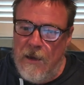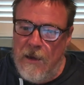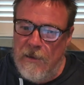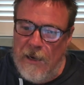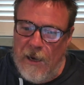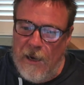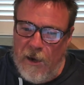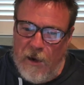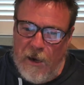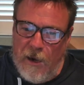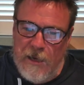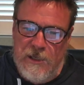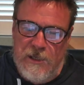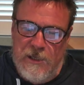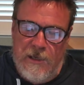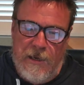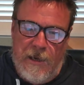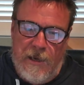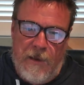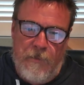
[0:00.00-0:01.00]
Now, I
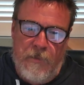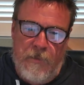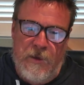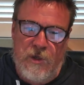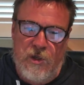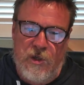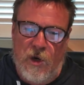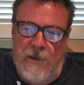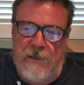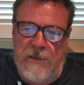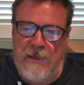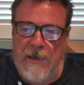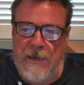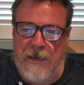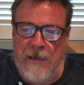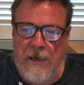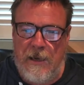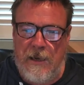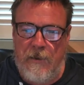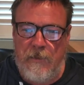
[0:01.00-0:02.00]
actually tried to
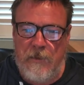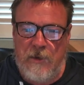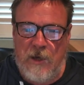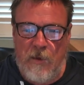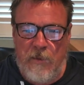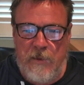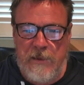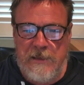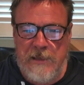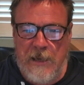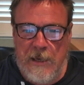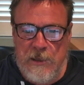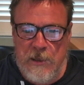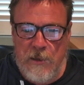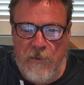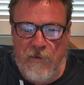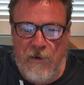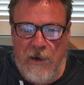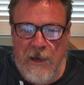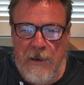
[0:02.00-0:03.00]
get
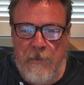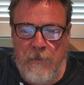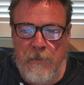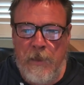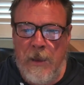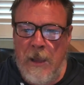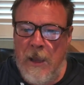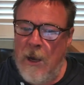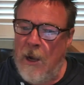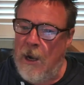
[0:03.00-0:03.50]
compensation for him.